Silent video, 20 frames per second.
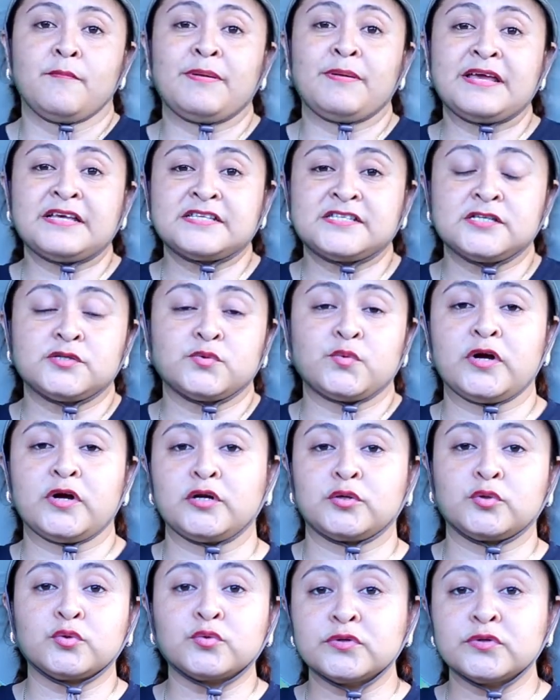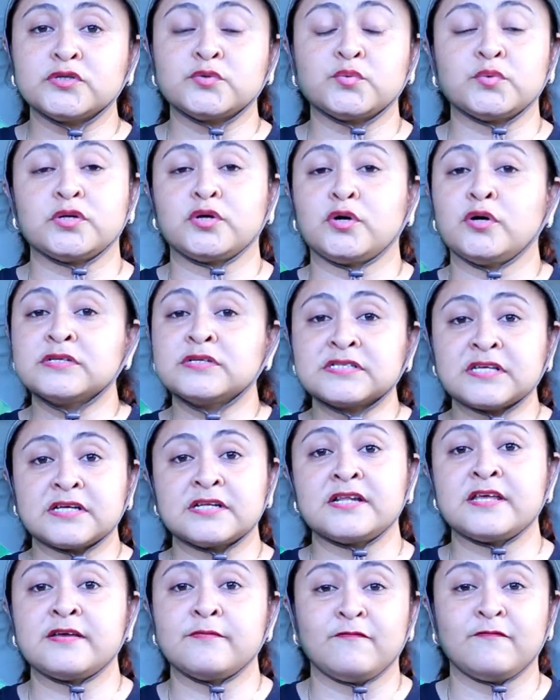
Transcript: places where tourists would constantly